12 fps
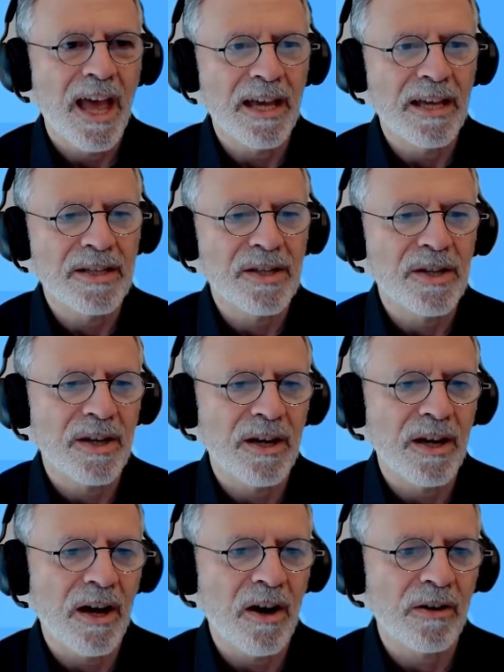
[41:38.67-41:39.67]
And
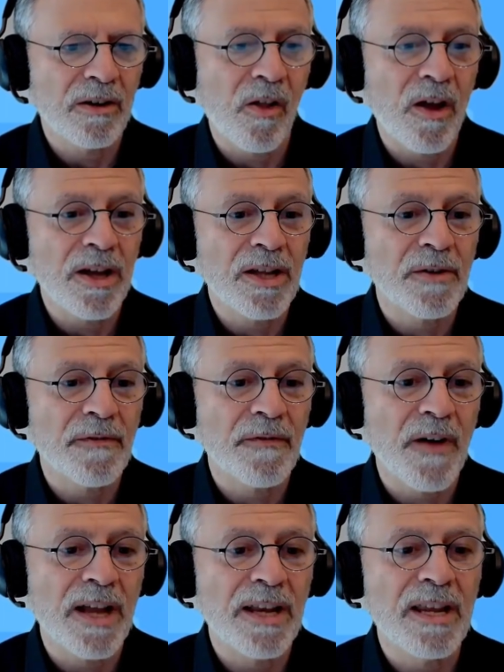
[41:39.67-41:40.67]
our clients are
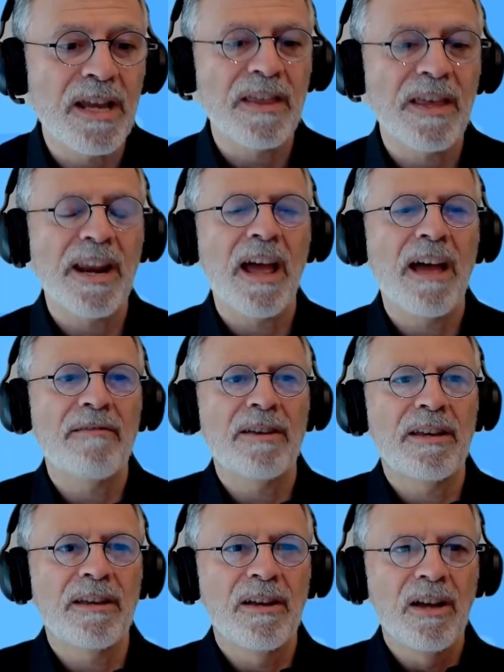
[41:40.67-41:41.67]
finding that
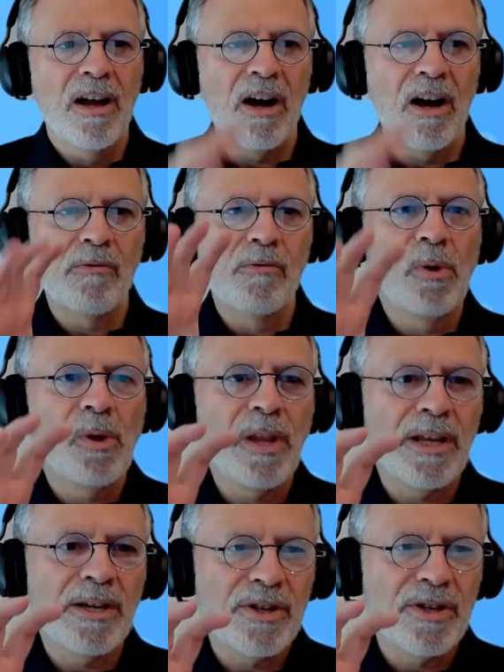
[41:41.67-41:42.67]
having a rule
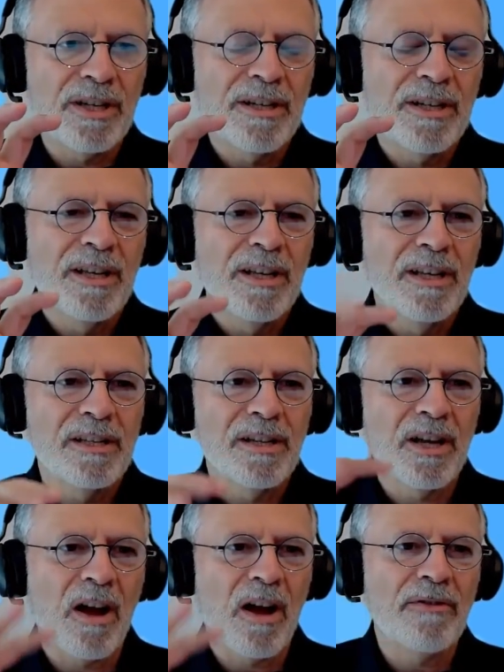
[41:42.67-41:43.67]
engine to
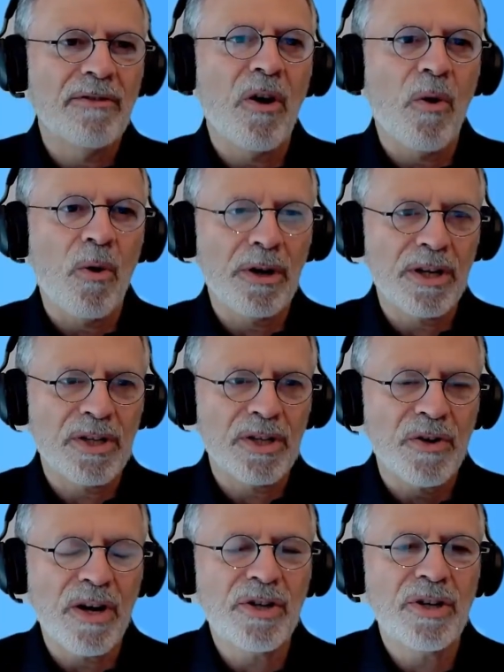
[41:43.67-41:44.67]
govern the
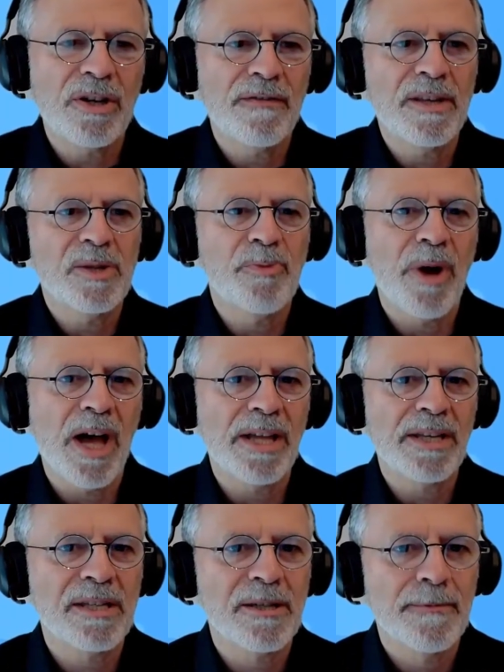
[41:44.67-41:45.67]
orchestration of these
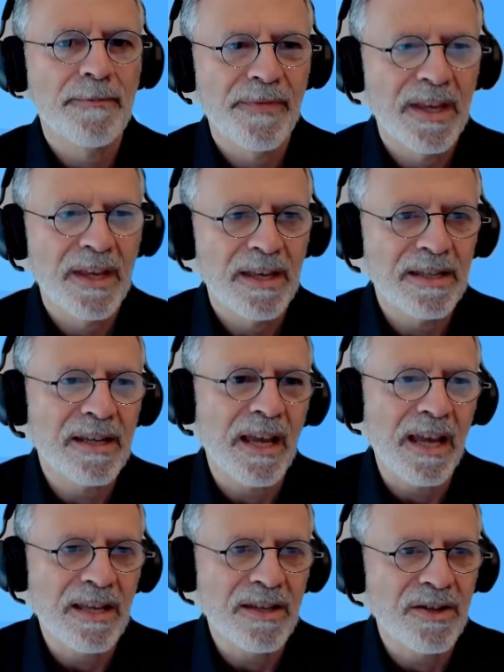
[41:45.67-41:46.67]
bots is
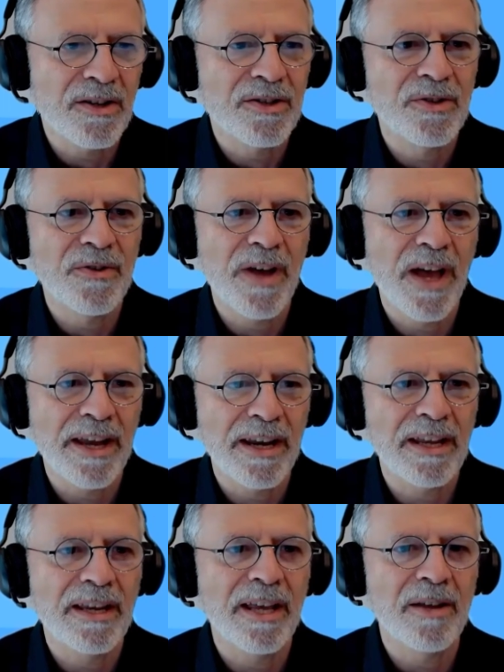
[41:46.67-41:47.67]
easier to
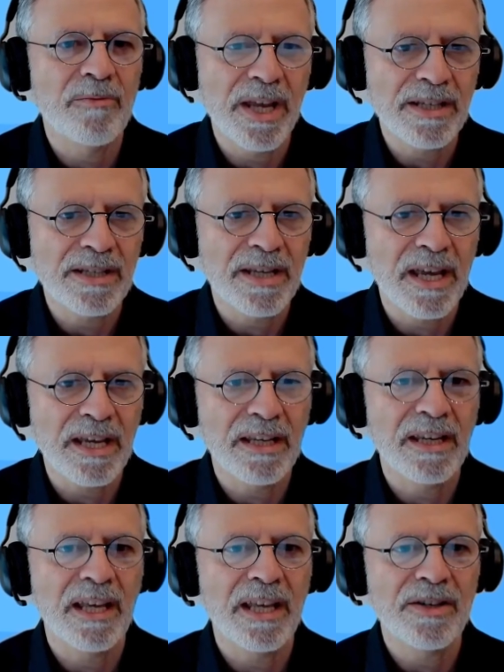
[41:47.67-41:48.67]
edit and
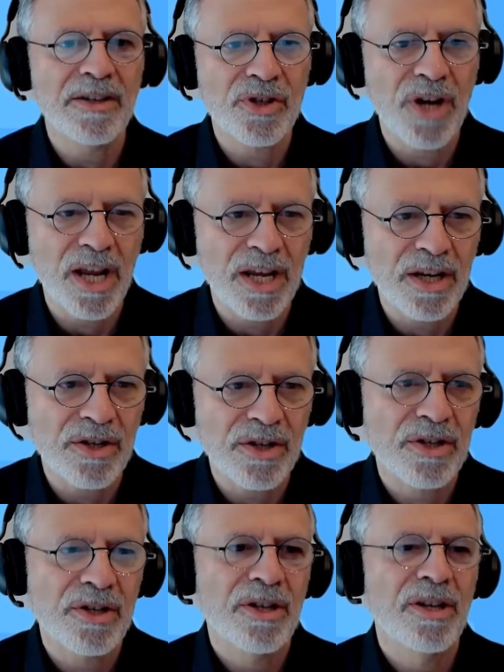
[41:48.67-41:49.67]
maintain and
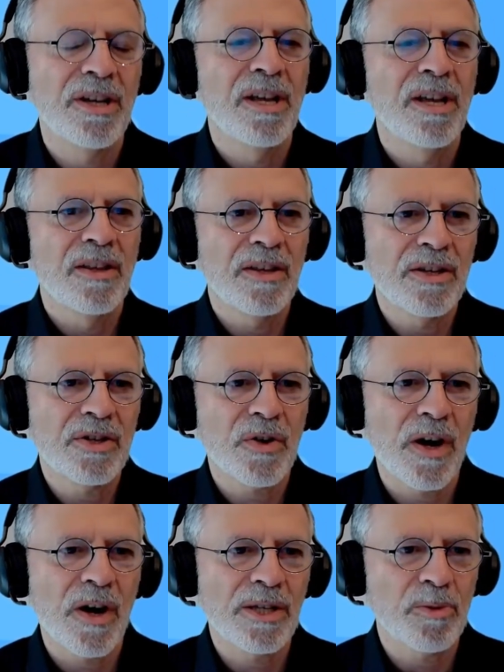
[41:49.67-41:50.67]
change than
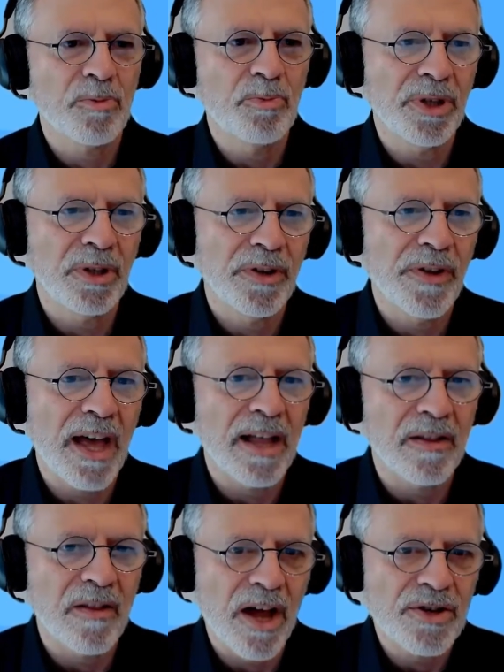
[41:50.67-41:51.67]
trying to build
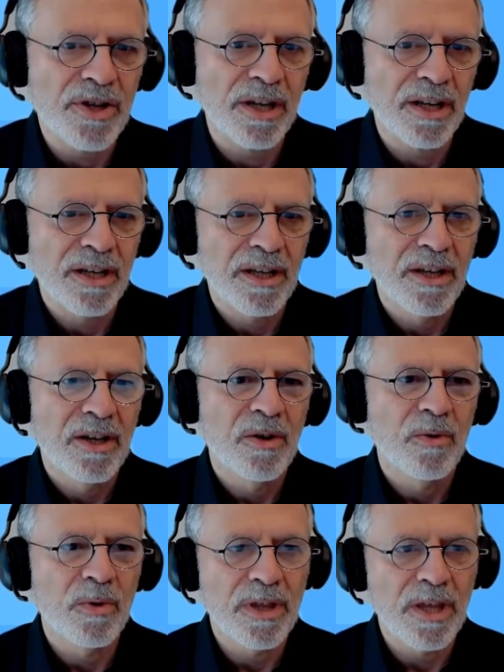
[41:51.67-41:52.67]
that logic
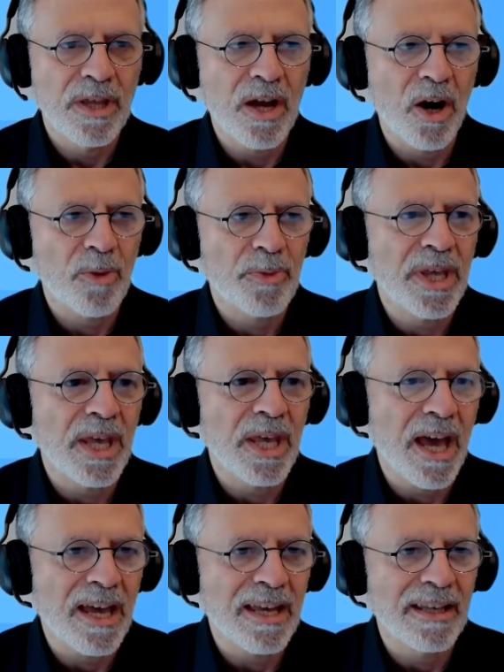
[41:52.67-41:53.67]
within the
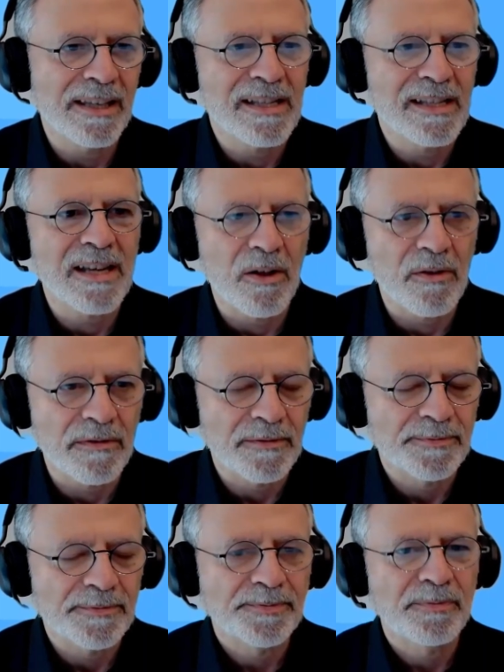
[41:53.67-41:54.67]
RPA itself.